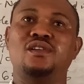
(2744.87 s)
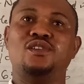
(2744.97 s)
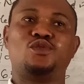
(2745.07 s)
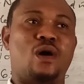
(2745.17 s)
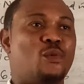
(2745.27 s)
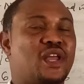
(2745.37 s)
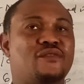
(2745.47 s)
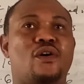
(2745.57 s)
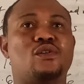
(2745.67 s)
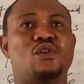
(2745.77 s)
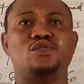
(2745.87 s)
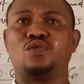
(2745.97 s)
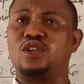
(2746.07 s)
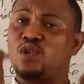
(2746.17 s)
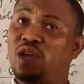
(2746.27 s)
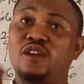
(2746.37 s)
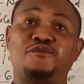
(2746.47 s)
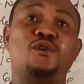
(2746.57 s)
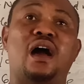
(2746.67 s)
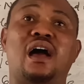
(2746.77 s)
So I will give all glory to God. So
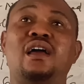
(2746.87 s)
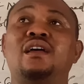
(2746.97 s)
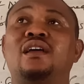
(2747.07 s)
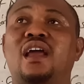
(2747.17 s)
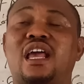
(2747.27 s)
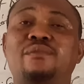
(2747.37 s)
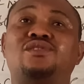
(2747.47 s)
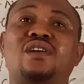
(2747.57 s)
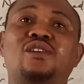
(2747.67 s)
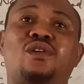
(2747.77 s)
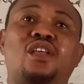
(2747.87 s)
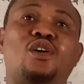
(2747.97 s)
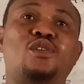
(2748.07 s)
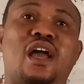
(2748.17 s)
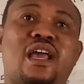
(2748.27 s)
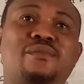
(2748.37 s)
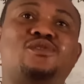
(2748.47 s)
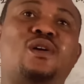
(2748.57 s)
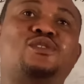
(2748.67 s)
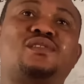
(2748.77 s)
if you are a chemistry educator, you are a
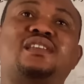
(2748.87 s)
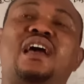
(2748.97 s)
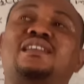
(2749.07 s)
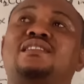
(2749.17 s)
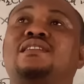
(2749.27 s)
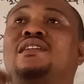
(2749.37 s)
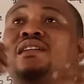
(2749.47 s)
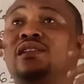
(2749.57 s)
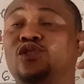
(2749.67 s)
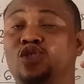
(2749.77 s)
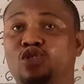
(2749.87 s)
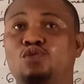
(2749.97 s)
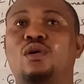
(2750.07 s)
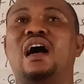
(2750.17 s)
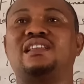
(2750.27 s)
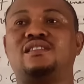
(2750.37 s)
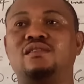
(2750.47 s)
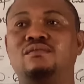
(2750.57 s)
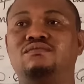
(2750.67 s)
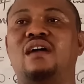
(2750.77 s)
chemistry enthusiast, you are
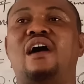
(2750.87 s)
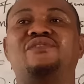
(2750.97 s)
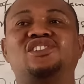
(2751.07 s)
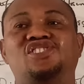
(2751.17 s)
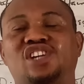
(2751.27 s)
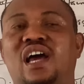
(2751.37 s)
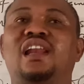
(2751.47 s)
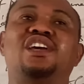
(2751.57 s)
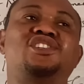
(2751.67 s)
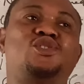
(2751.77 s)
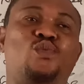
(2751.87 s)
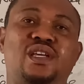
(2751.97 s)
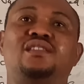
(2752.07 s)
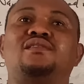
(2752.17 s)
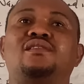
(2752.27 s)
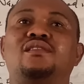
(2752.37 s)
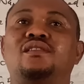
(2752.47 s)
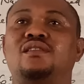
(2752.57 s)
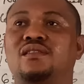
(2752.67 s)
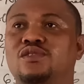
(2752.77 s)
still having challenge with,
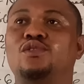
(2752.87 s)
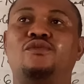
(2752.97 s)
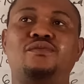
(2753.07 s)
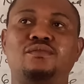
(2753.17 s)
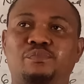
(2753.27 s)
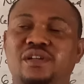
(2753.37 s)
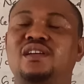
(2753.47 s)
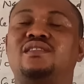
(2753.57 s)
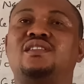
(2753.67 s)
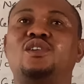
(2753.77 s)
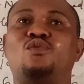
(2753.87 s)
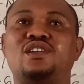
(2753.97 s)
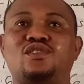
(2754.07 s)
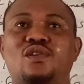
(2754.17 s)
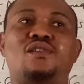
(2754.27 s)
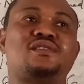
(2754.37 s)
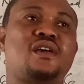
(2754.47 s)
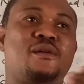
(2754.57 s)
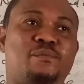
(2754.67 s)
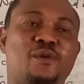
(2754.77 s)
you know, predicting questions,
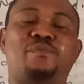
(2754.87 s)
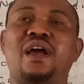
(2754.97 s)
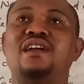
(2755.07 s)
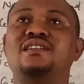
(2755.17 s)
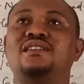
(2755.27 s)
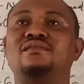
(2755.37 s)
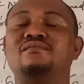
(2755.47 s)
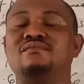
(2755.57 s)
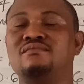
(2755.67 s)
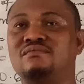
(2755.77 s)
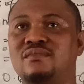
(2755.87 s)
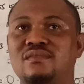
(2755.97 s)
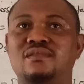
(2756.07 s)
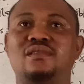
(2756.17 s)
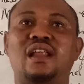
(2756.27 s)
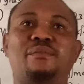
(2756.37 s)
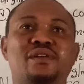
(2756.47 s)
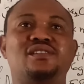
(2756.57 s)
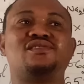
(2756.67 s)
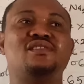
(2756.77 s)
preparing
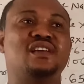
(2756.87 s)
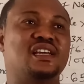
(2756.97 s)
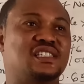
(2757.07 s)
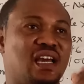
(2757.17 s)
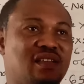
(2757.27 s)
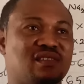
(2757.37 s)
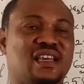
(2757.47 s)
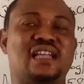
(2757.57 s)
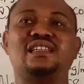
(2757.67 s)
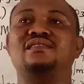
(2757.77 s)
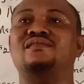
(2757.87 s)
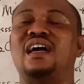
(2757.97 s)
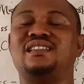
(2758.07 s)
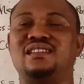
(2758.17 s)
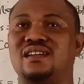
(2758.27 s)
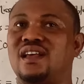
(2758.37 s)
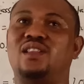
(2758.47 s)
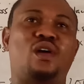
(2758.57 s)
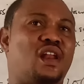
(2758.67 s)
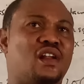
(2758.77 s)
laboratory reagents, getting the right
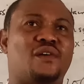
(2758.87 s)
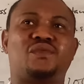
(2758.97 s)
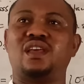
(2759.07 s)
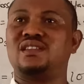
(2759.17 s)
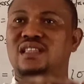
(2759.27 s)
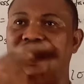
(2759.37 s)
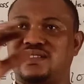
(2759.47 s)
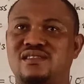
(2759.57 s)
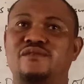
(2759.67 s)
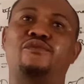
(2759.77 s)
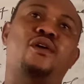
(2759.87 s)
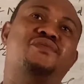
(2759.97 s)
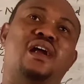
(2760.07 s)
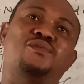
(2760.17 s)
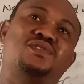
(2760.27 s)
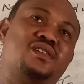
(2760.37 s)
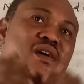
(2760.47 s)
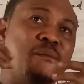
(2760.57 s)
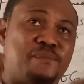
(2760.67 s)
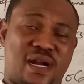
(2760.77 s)
indicator, a lot of things that revolve around
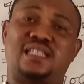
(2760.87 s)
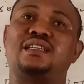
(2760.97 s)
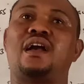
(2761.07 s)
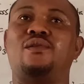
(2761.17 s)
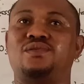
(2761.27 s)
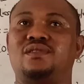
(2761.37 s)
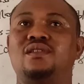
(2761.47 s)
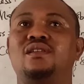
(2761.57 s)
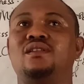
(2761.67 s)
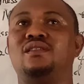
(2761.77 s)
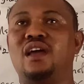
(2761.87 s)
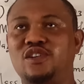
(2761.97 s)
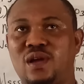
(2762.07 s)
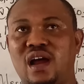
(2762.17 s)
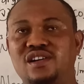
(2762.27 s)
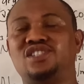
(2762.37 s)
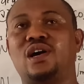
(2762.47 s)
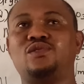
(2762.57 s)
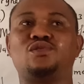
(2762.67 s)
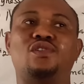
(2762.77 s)
practicals, then you can reach
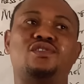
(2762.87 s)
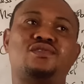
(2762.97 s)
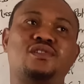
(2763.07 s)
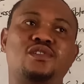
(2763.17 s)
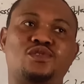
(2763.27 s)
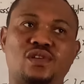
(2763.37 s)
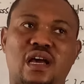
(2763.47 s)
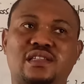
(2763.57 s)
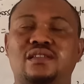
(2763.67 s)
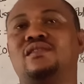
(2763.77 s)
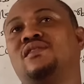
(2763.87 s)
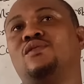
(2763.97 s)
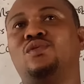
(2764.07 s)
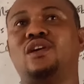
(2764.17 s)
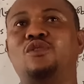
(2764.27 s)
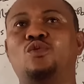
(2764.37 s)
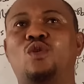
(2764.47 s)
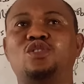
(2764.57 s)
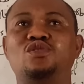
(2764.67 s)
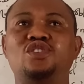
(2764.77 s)
out to us so that we tell you
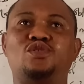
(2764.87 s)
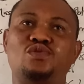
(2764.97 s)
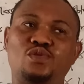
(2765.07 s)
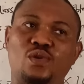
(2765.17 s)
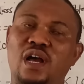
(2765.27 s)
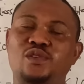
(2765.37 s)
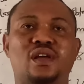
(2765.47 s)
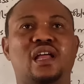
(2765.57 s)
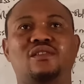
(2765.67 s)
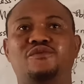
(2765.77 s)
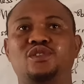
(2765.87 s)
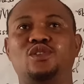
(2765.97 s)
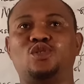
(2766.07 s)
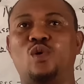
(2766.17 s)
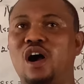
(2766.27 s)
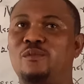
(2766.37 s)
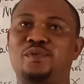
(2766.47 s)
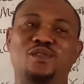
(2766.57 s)
what you need to do and you get the video to help you.